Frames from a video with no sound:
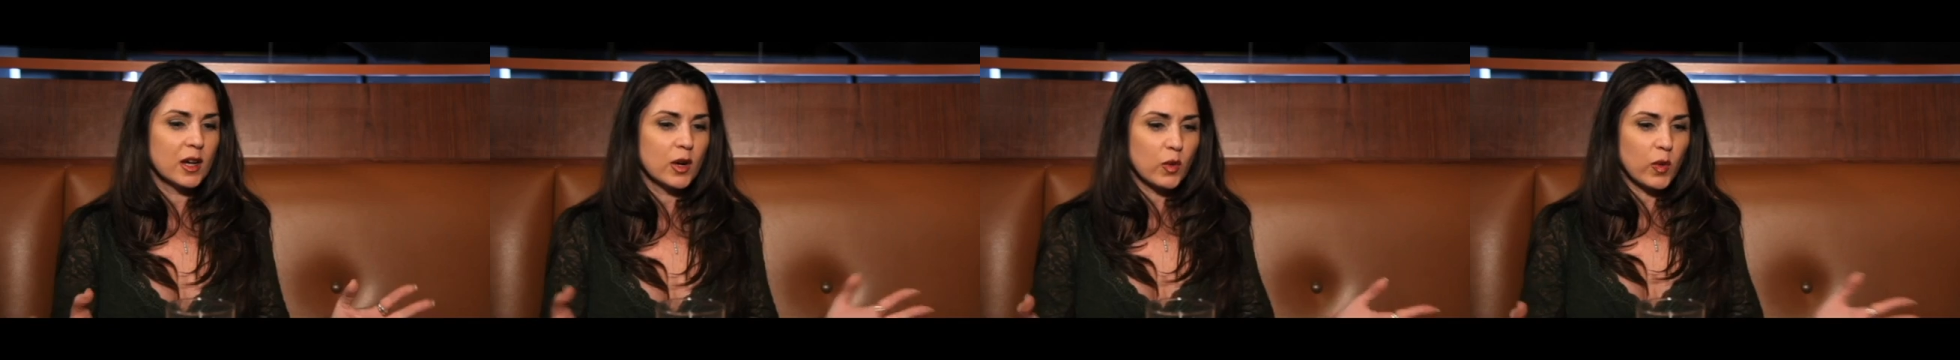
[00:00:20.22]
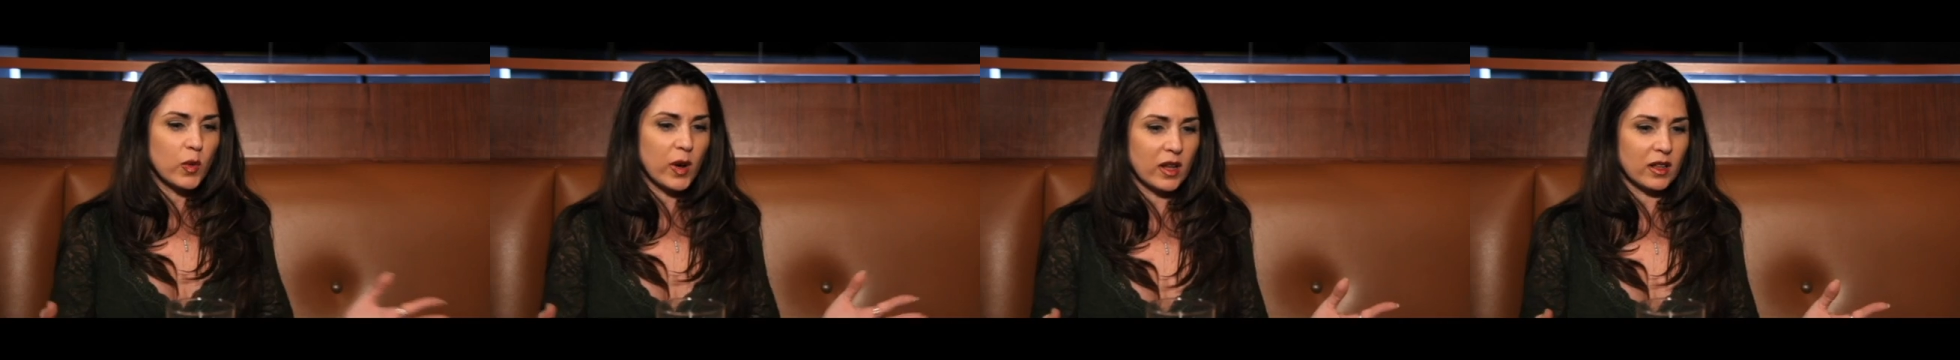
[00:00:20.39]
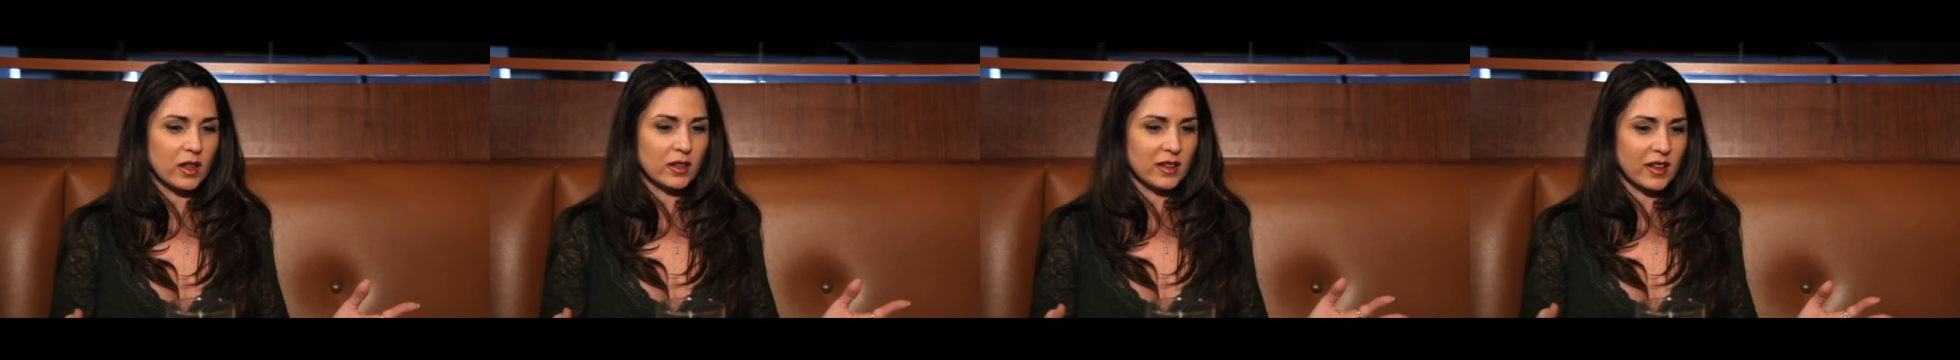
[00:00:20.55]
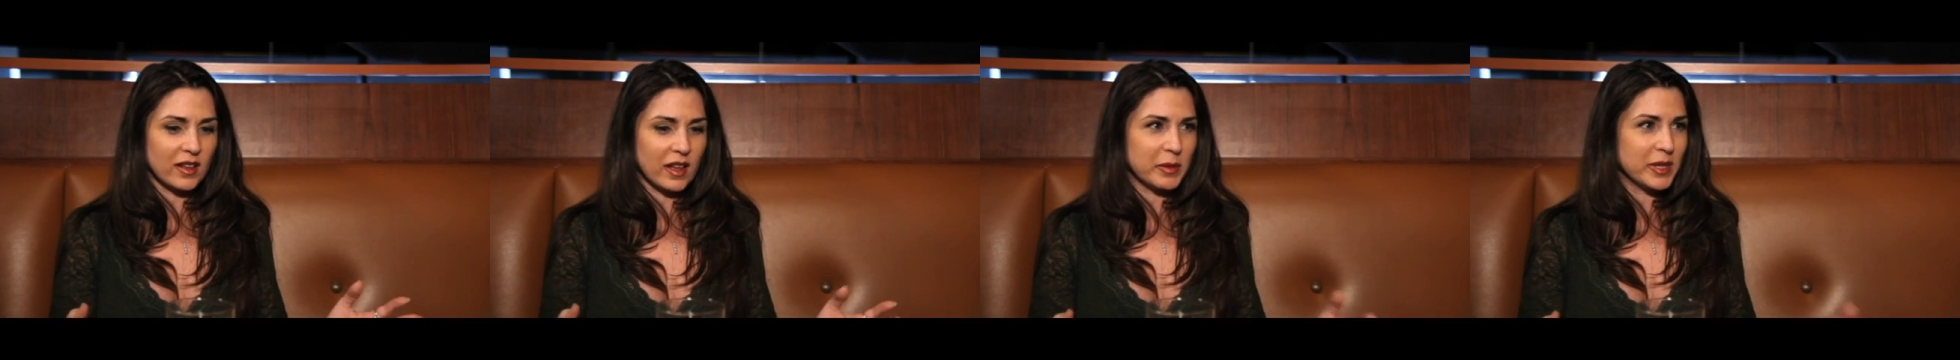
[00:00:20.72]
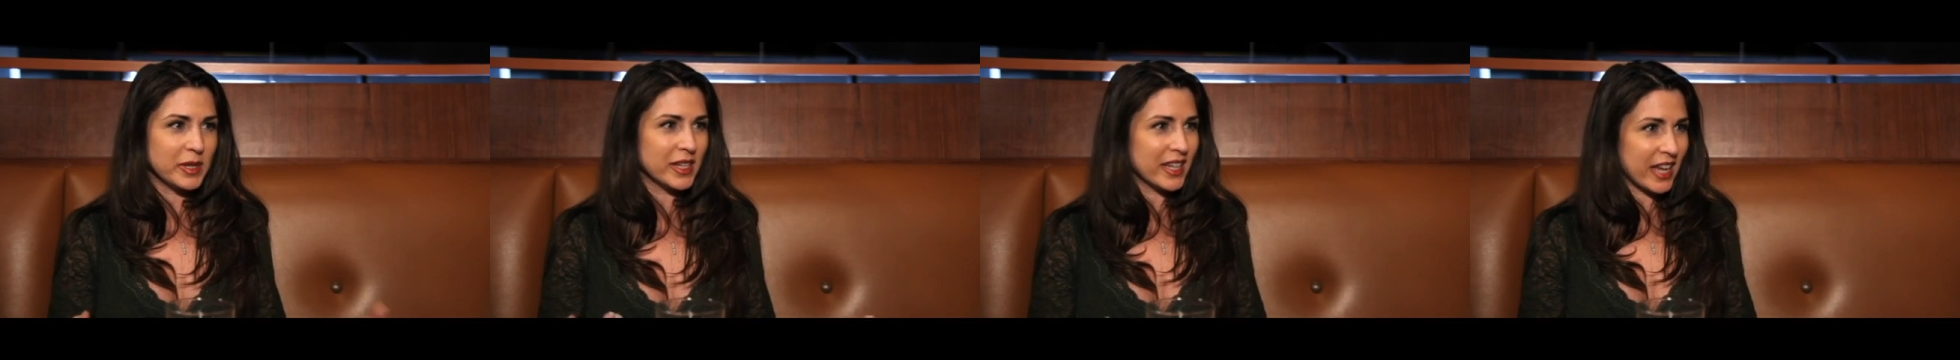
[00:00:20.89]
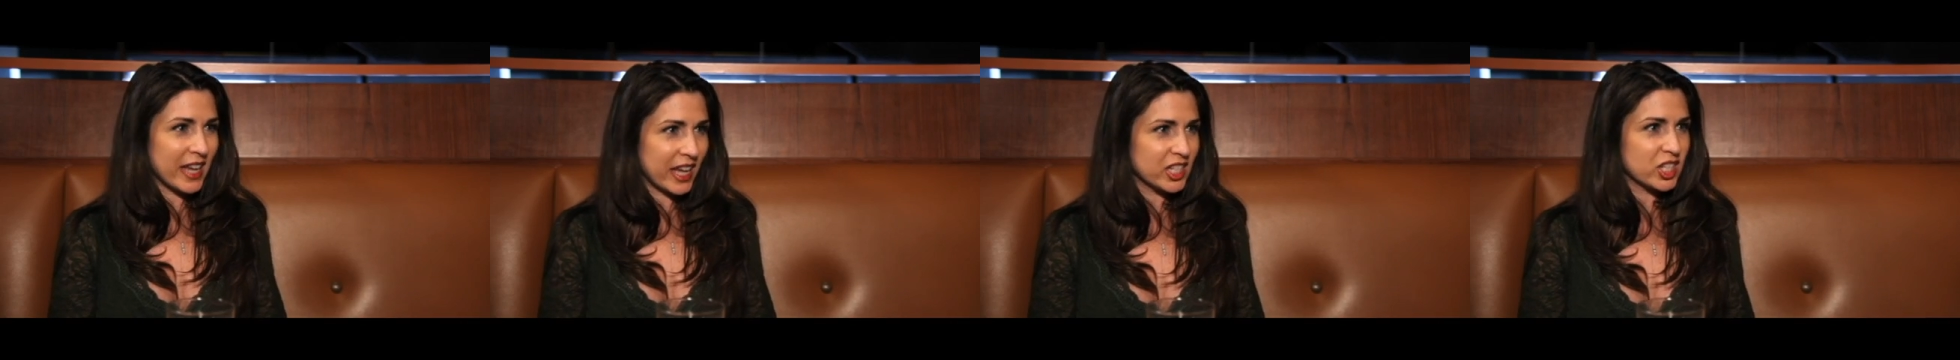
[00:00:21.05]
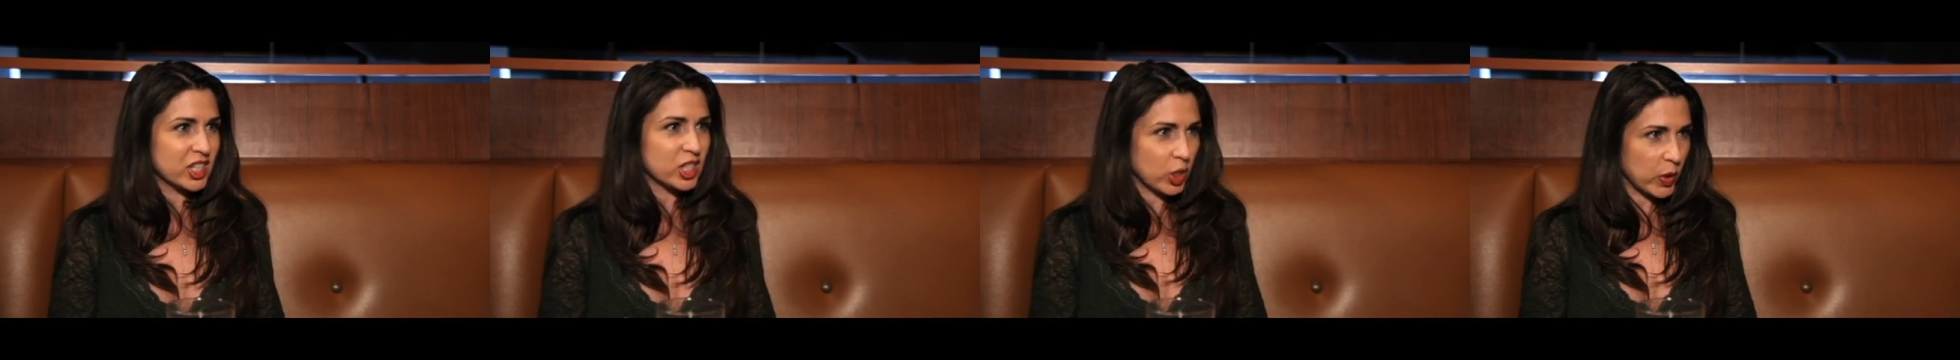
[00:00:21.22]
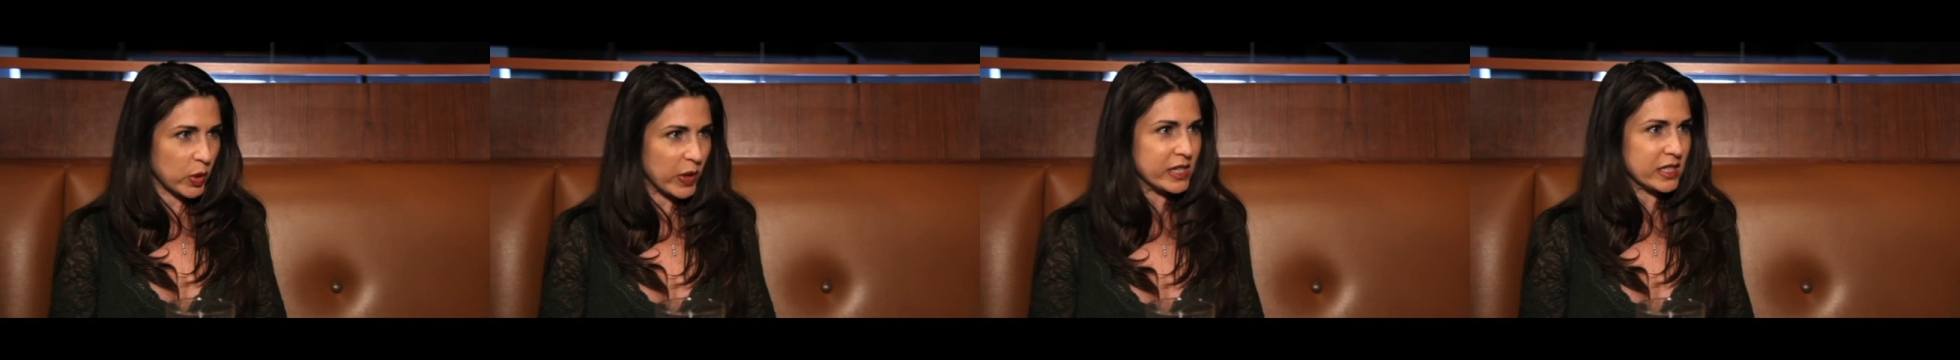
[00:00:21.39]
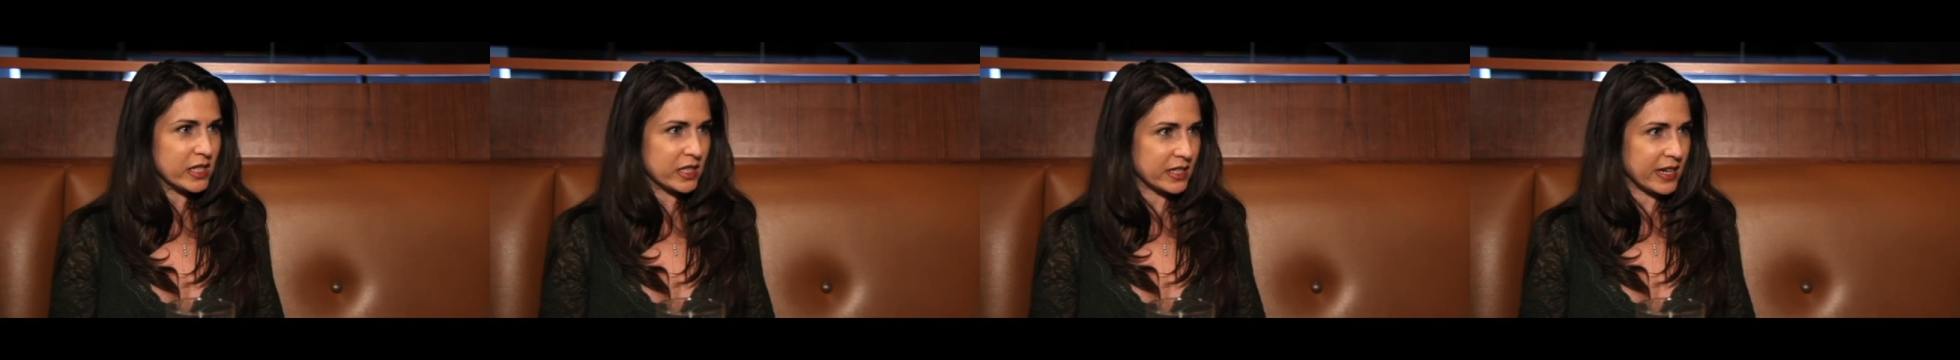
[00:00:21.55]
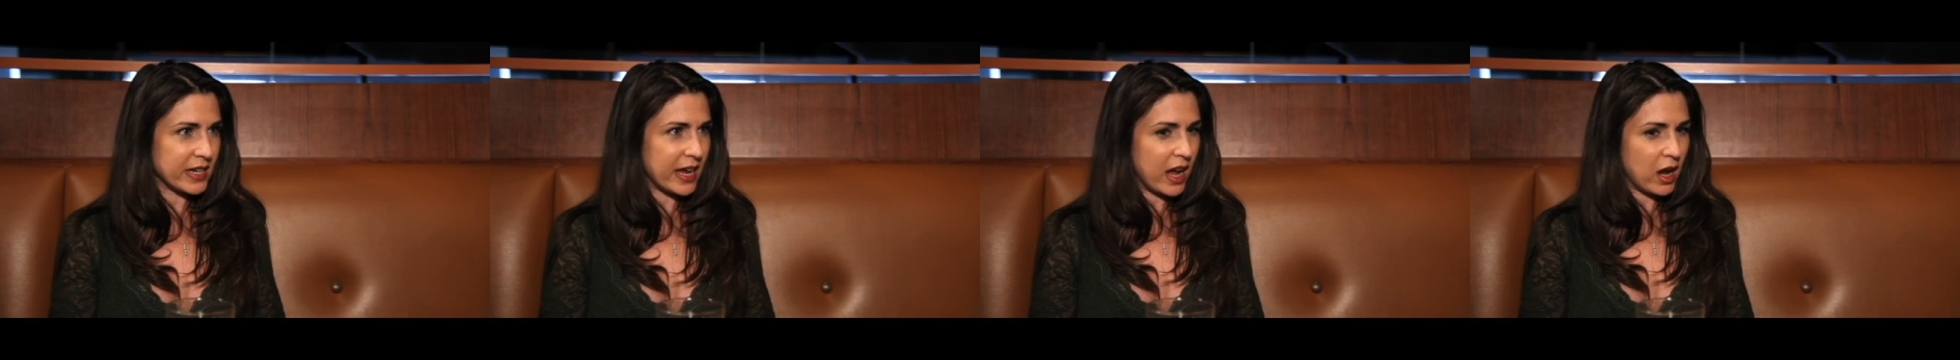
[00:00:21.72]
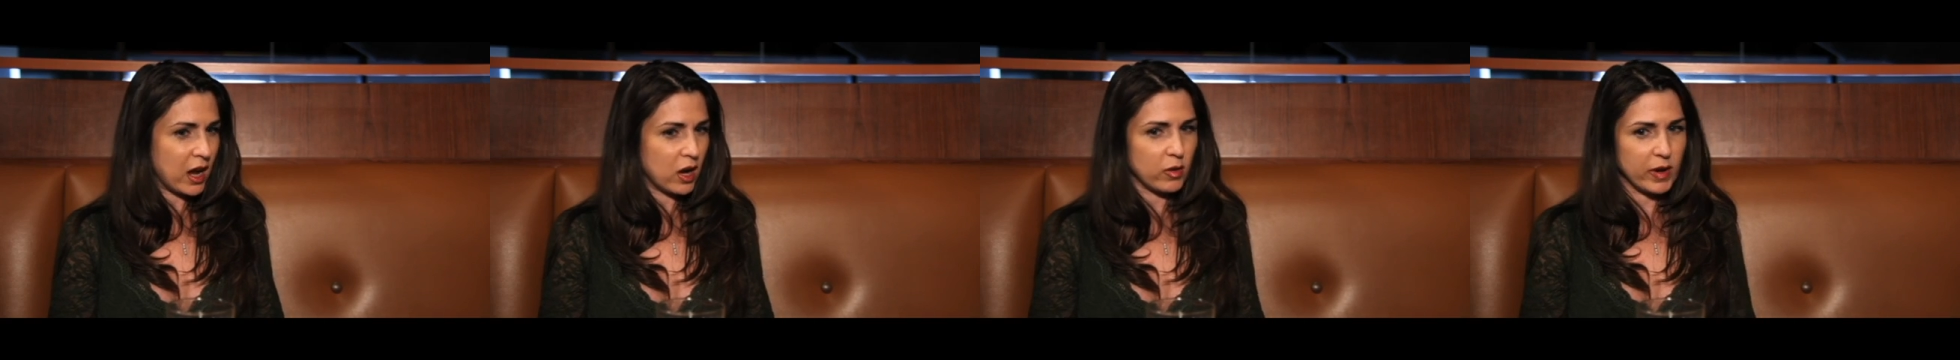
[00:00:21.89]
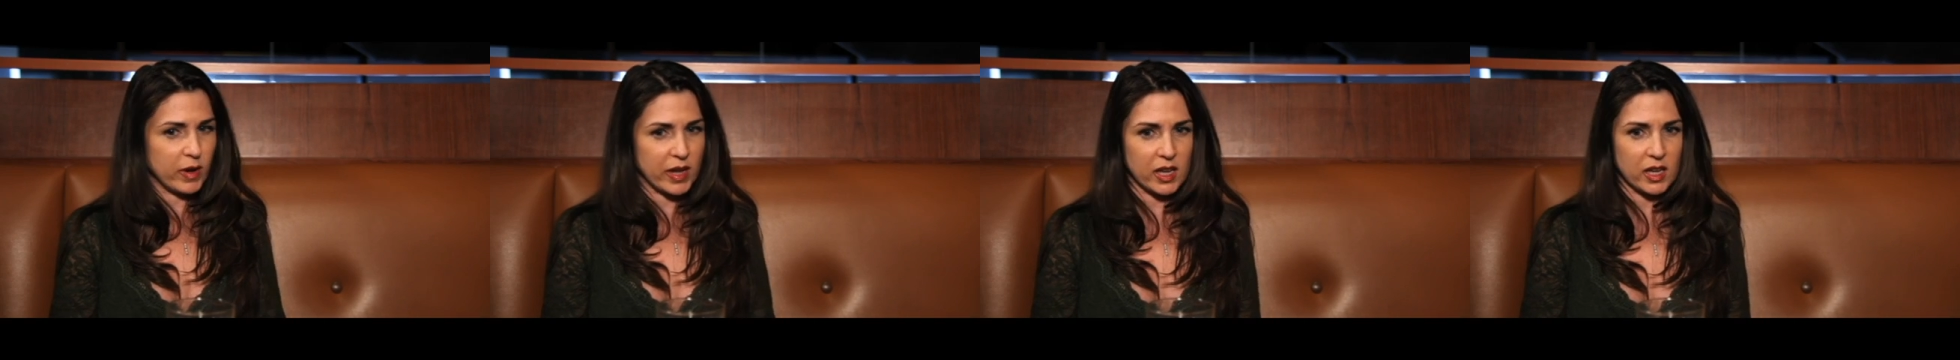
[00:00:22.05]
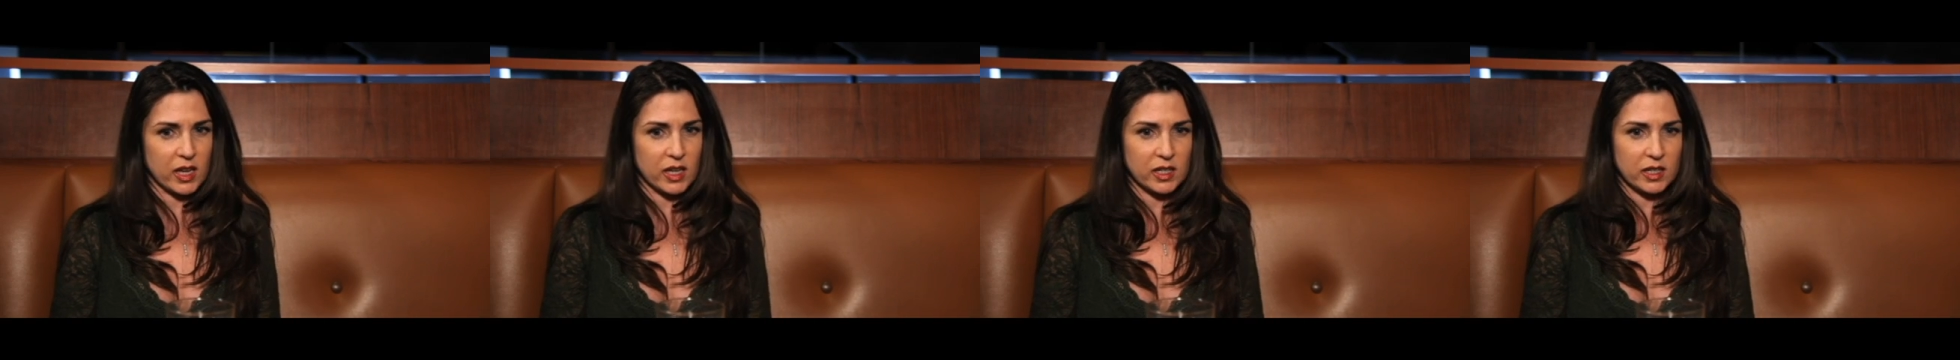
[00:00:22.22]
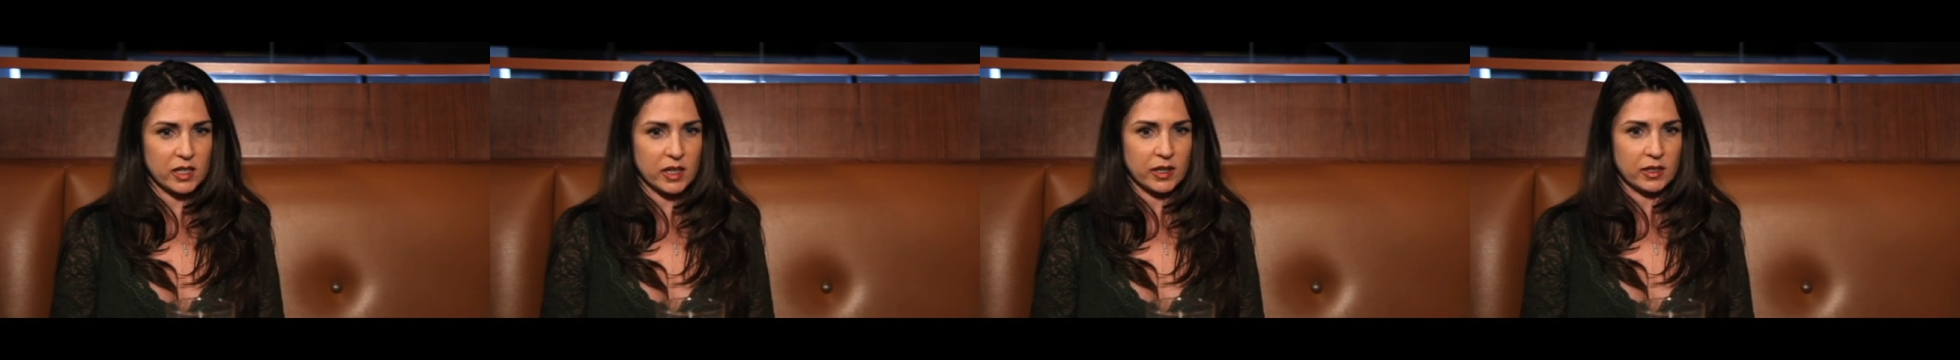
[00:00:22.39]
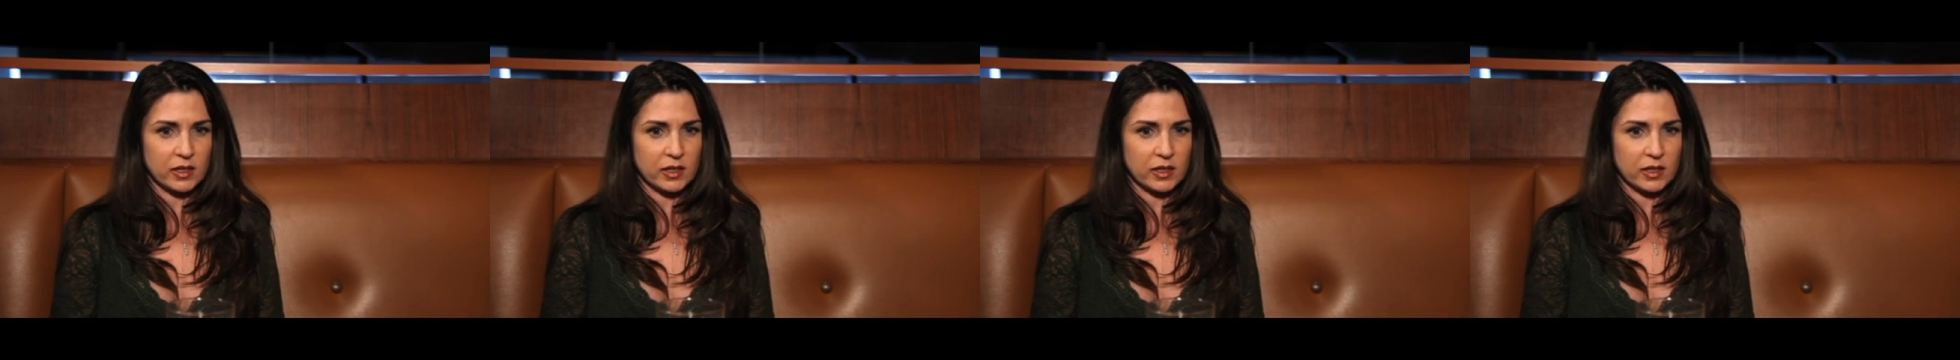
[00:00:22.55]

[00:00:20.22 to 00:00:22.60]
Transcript: well, I've been engaged twice now, and